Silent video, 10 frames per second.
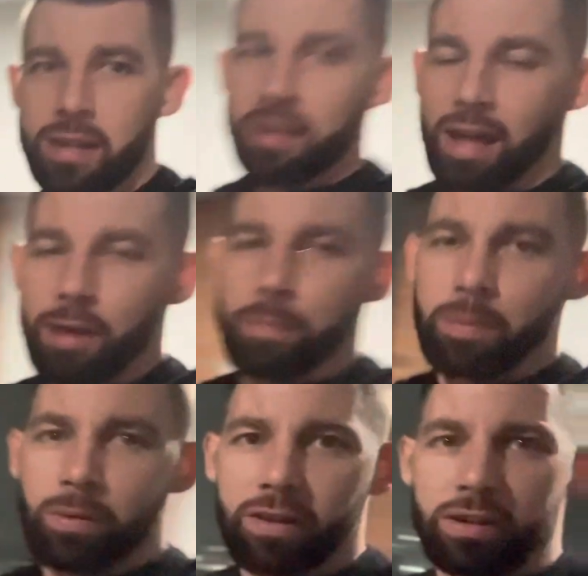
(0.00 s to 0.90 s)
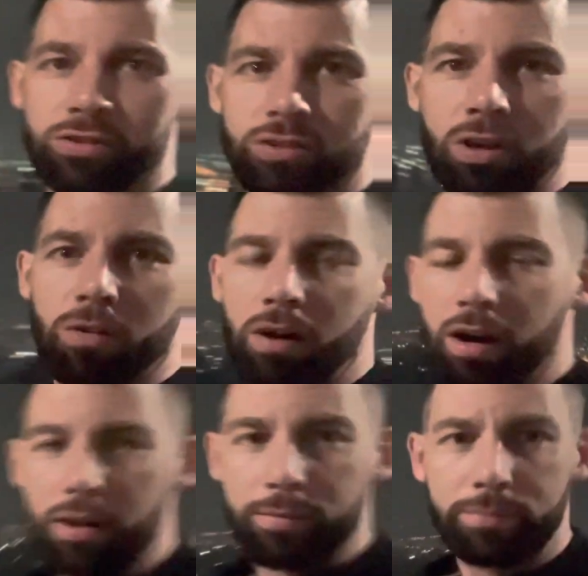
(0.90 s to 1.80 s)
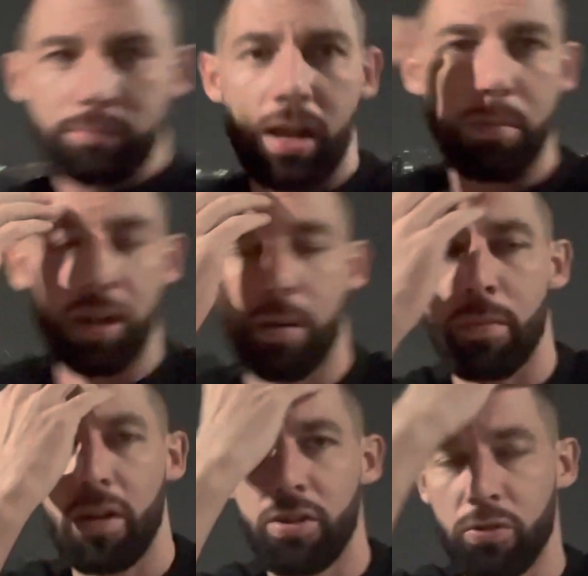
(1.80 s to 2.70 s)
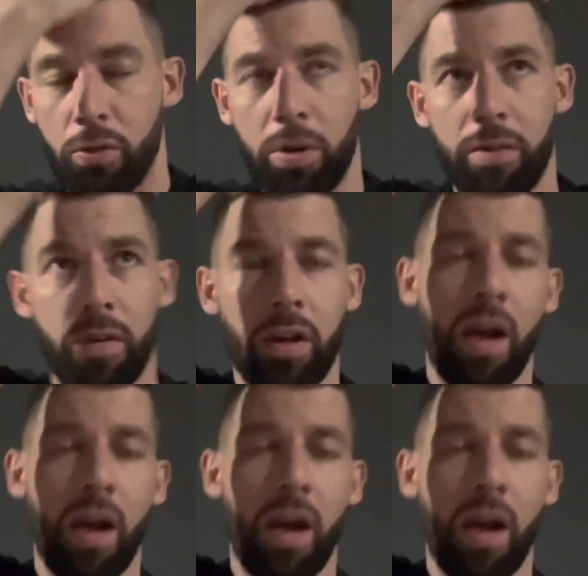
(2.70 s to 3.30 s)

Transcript: A lot of people on there, so um, I'm going to come out here and do a quick video.